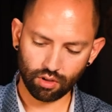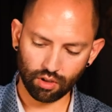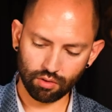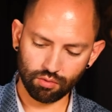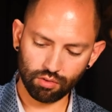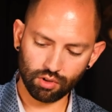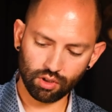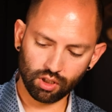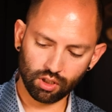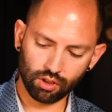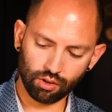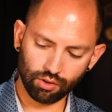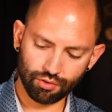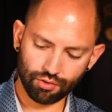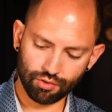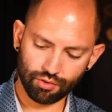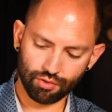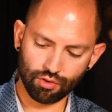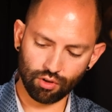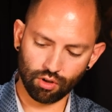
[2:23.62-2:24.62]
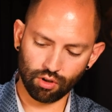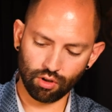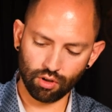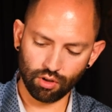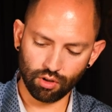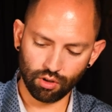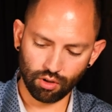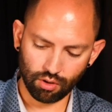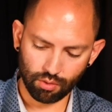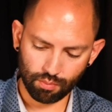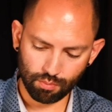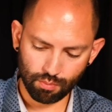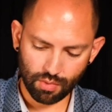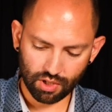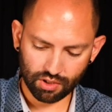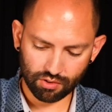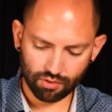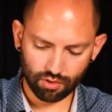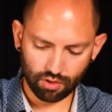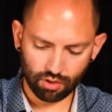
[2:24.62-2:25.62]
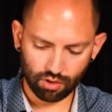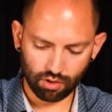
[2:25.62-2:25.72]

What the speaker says: Give it a little stir to mix it